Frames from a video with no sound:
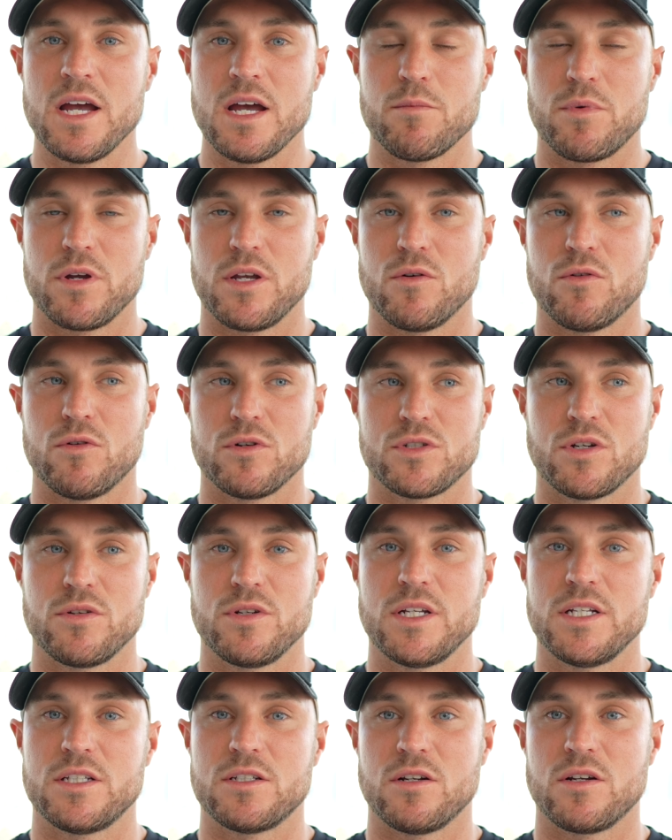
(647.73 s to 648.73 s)
but you also
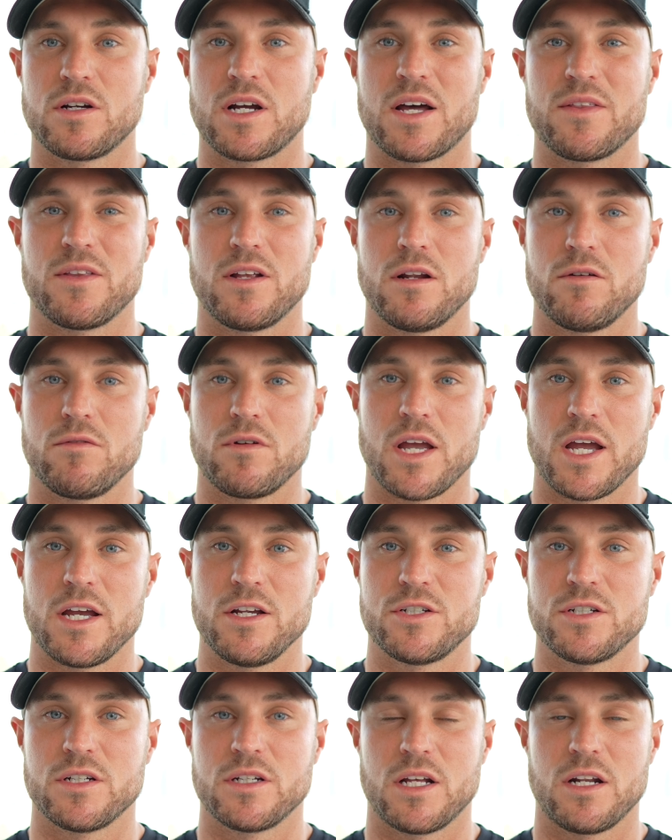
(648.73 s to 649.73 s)
need to look at the
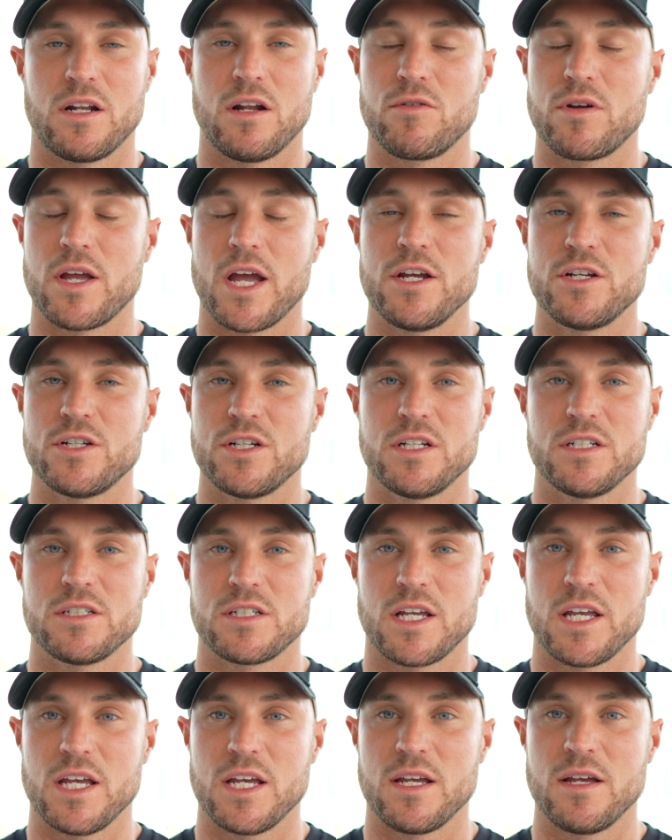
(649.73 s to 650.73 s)
location, and location is
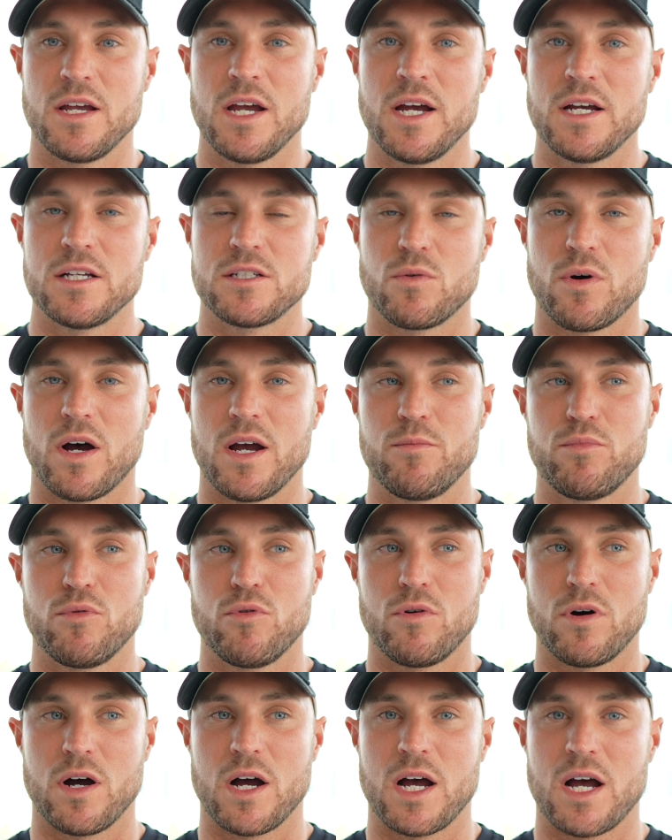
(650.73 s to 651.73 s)
key. So I
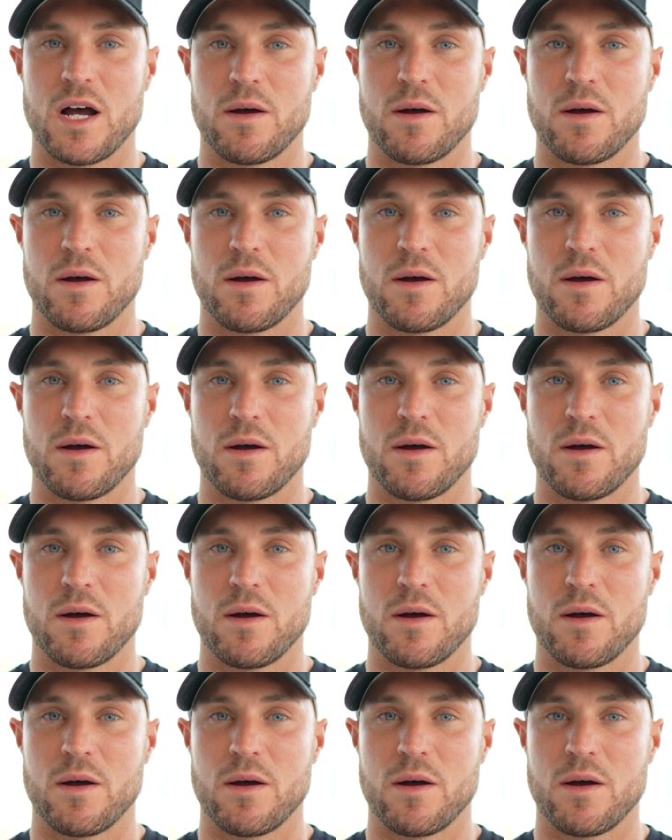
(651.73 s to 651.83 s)
brought